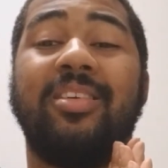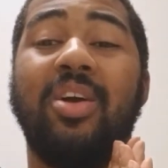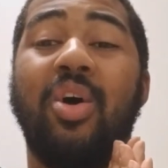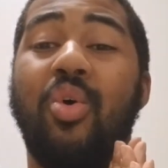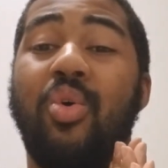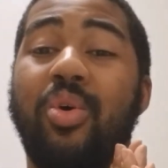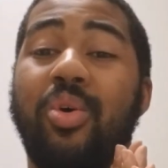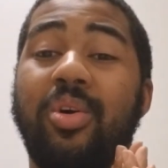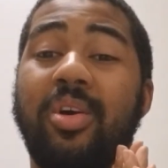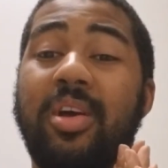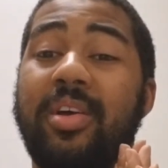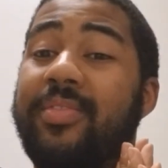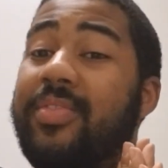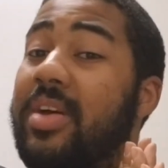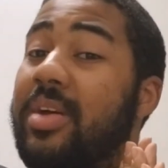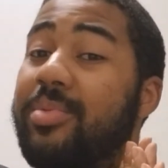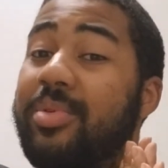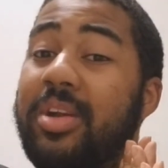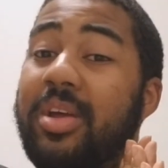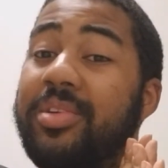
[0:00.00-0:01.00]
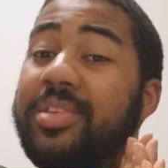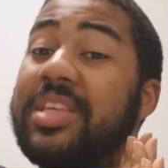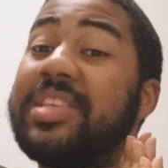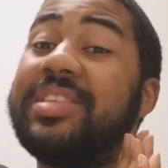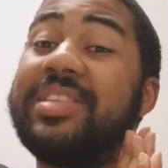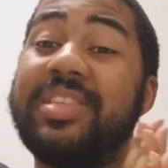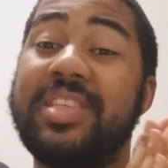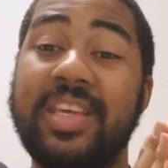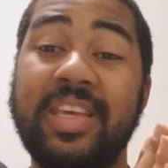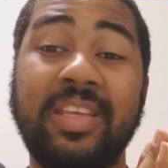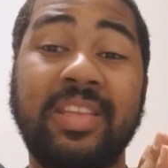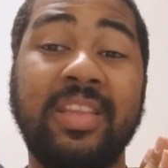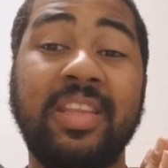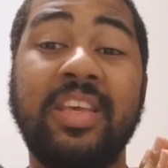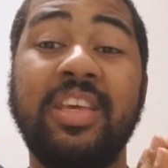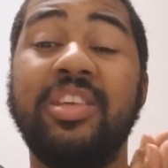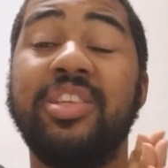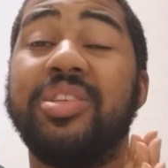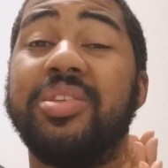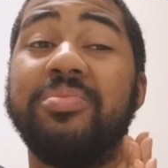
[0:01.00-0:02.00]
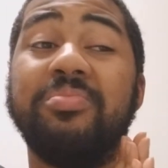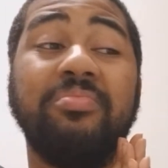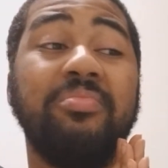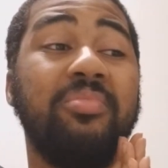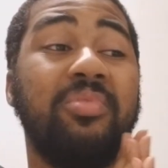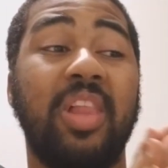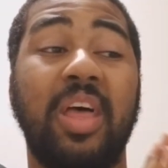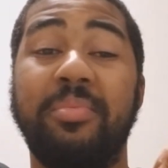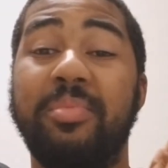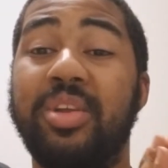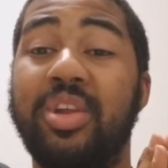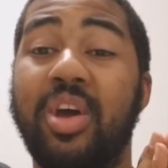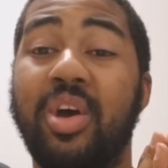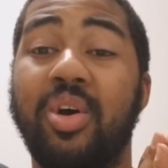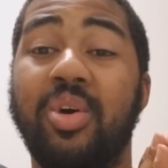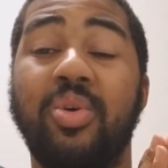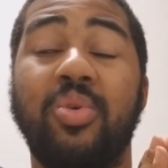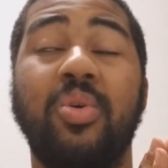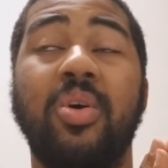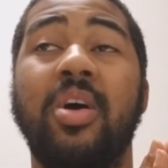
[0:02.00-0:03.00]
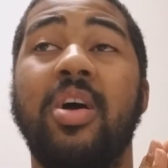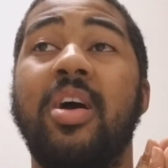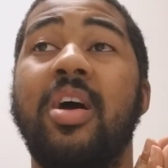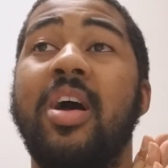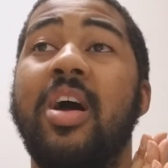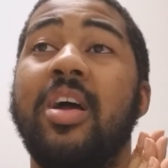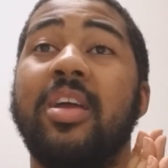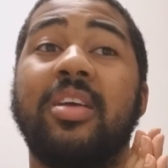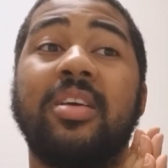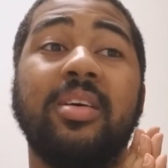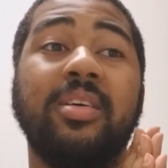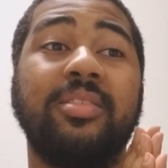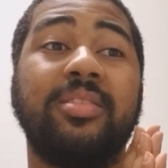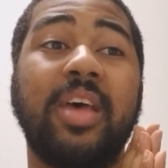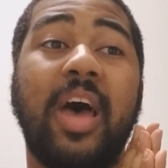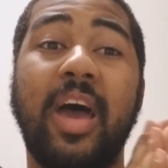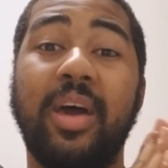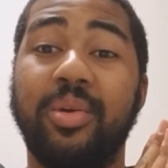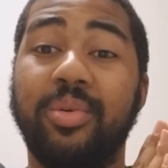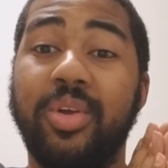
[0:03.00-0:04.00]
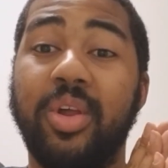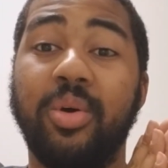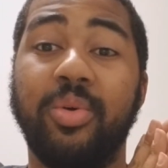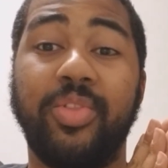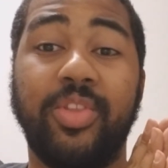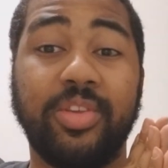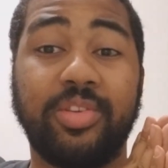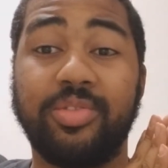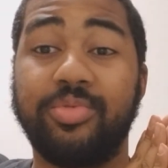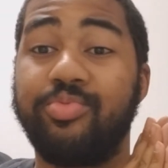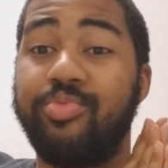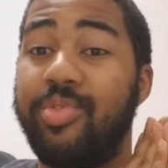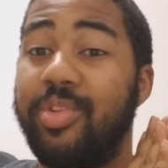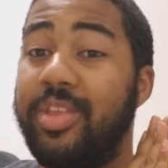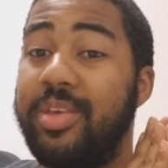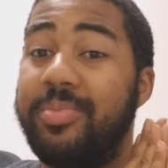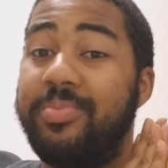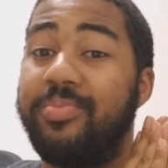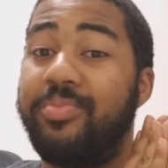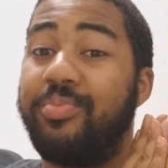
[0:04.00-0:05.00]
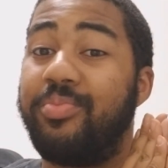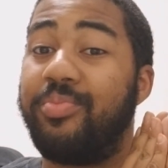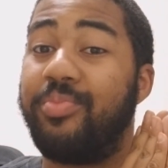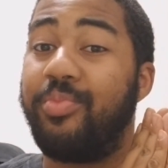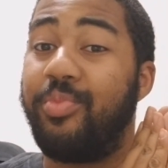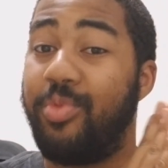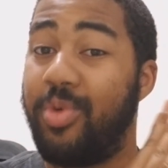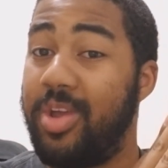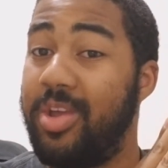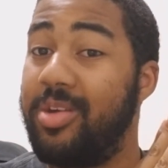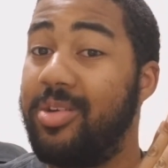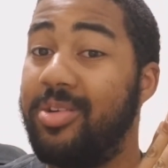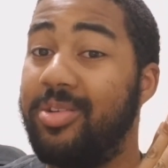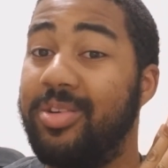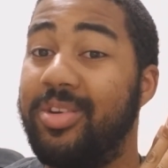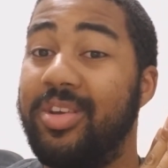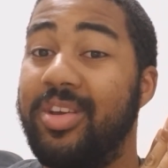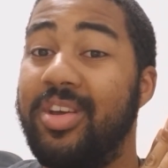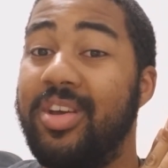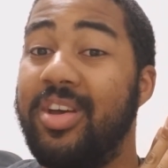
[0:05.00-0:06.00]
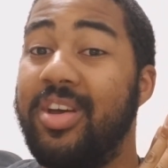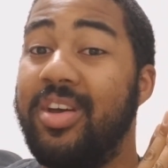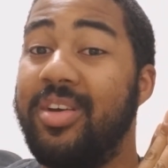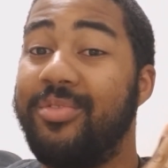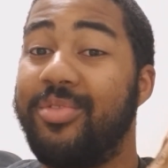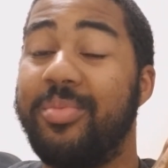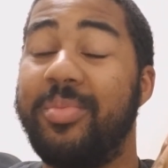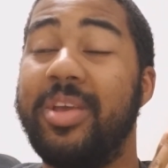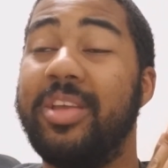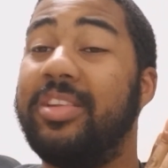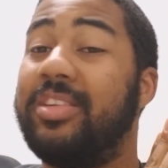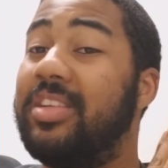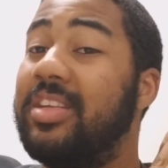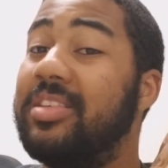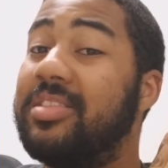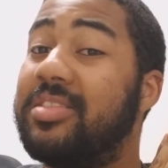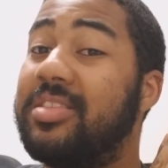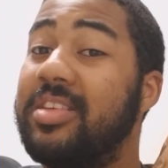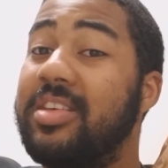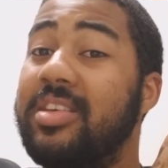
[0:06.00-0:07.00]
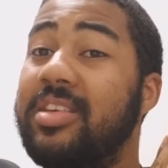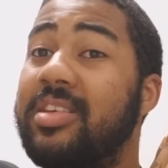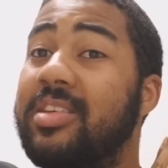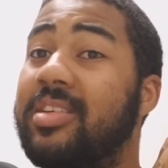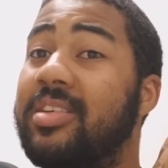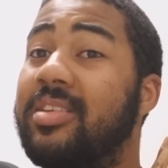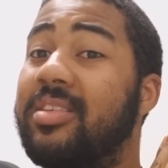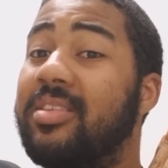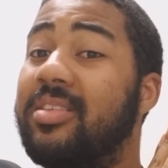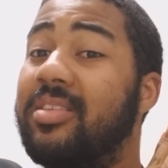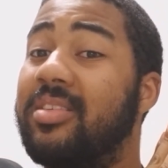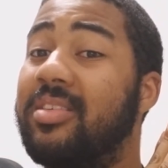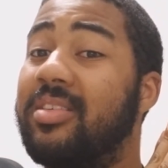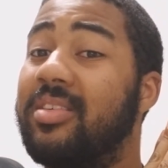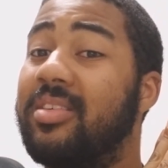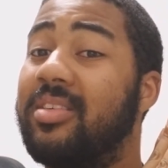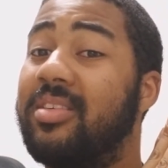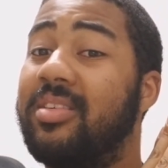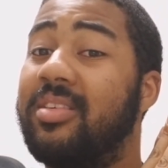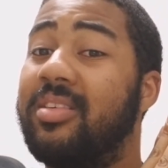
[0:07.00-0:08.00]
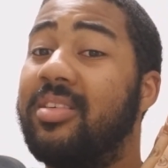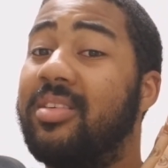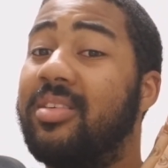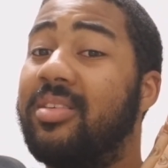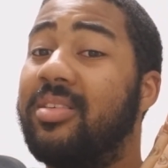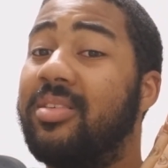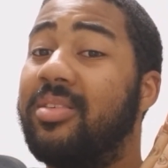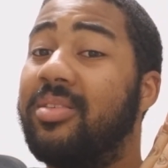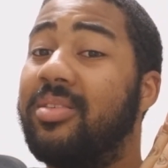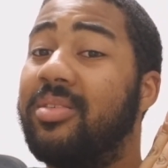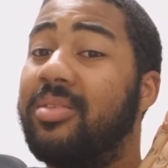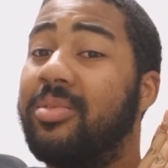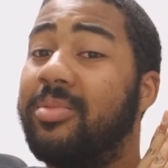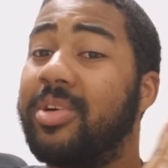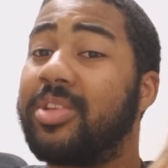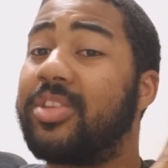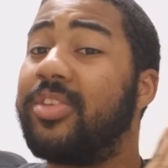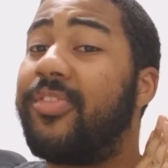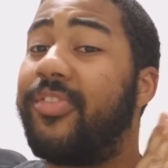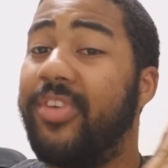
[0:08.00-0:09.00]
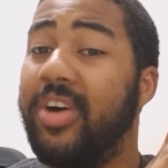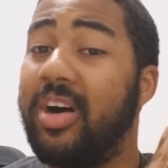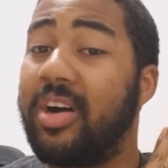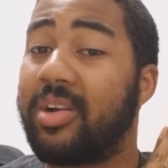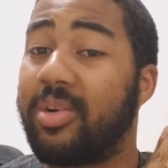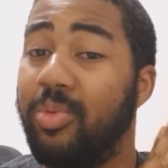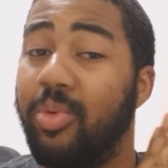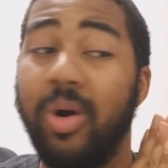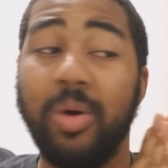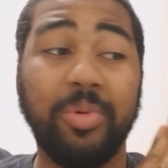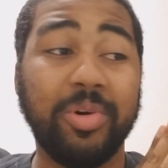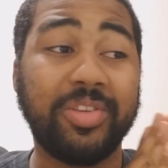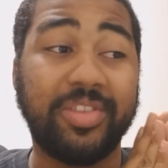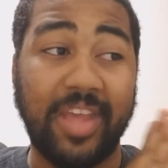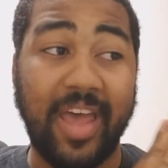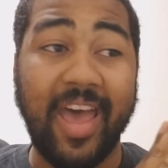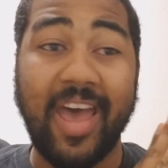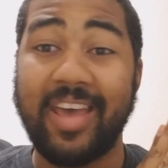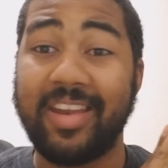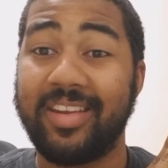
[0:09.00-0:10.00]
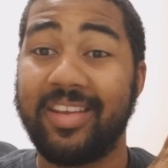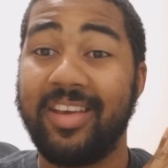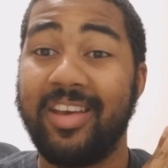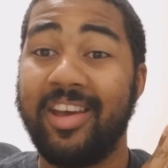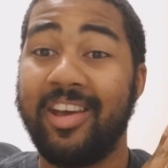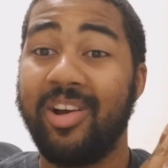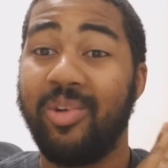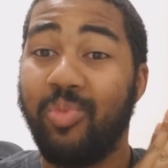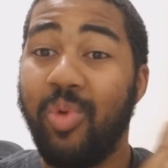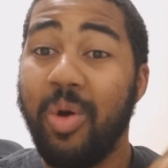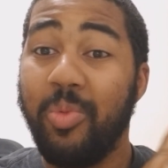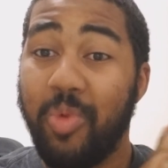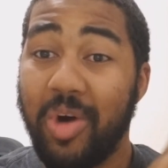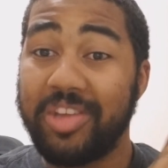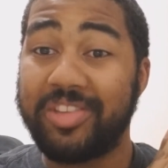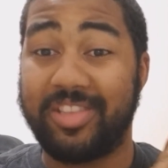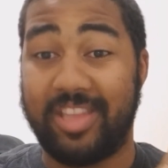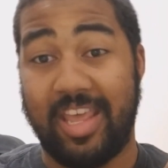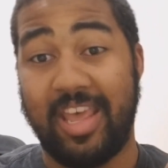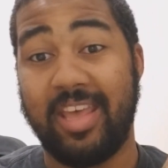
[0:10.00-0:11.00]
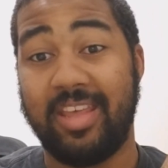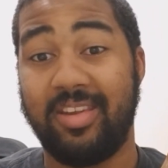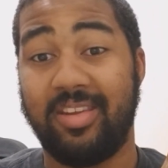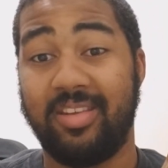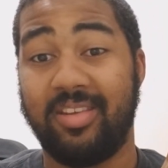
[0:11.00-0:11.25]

Or if anyone else has seen these, let me know. Because, I don't know, this is really weird for me. DC, what the fuck? What was that? What was that?